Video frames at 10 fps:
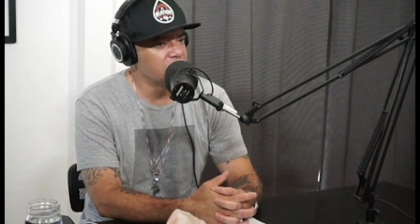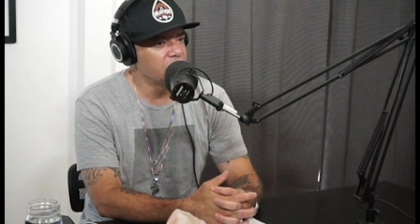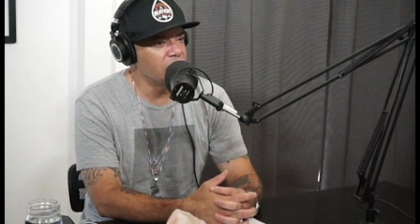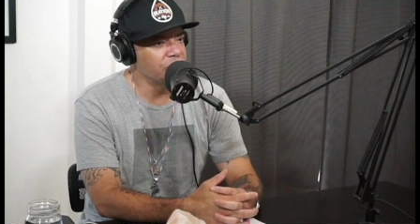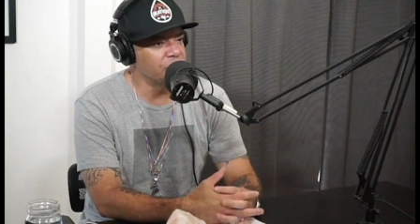
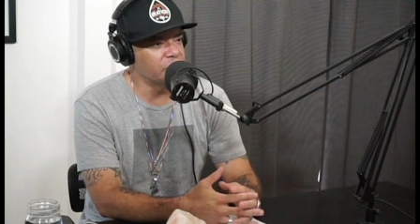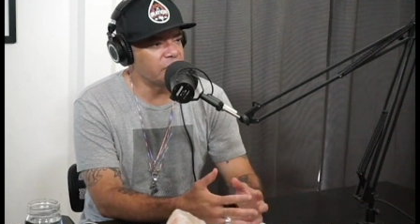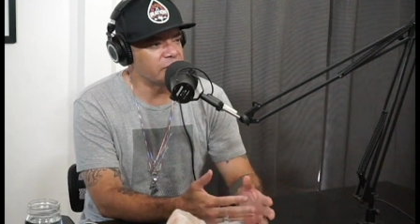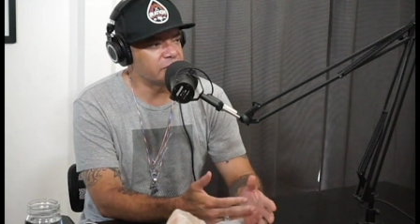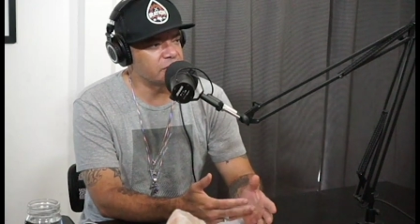everyone
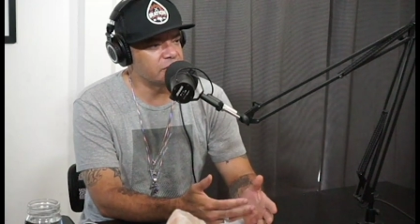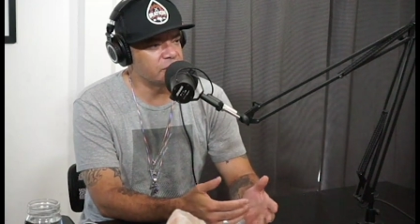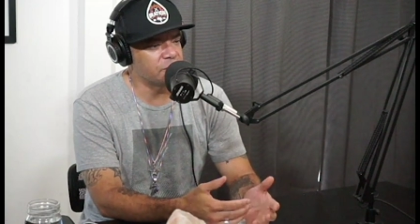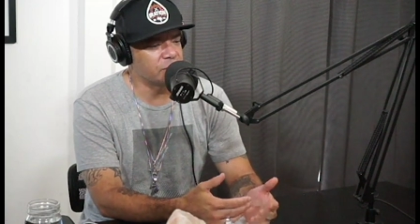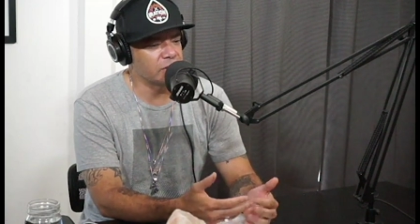has the
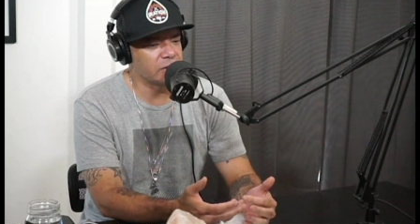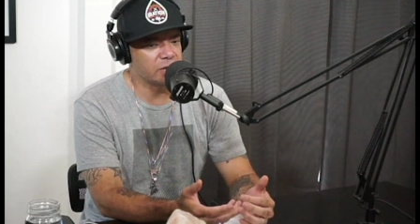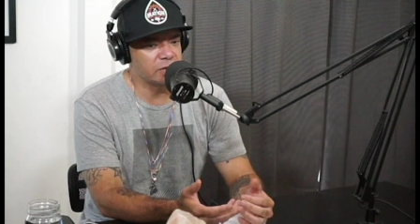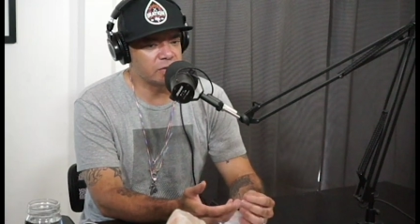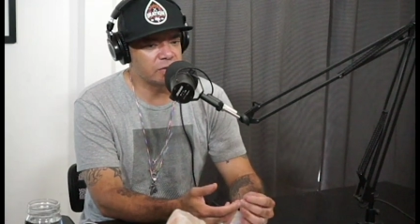
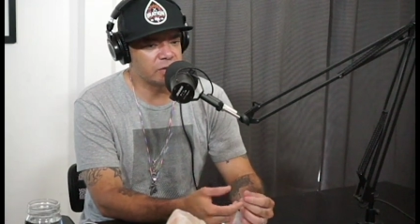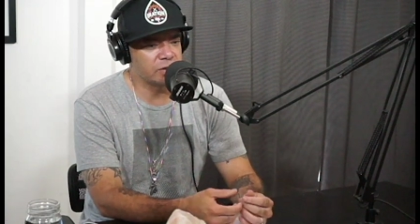ability to, to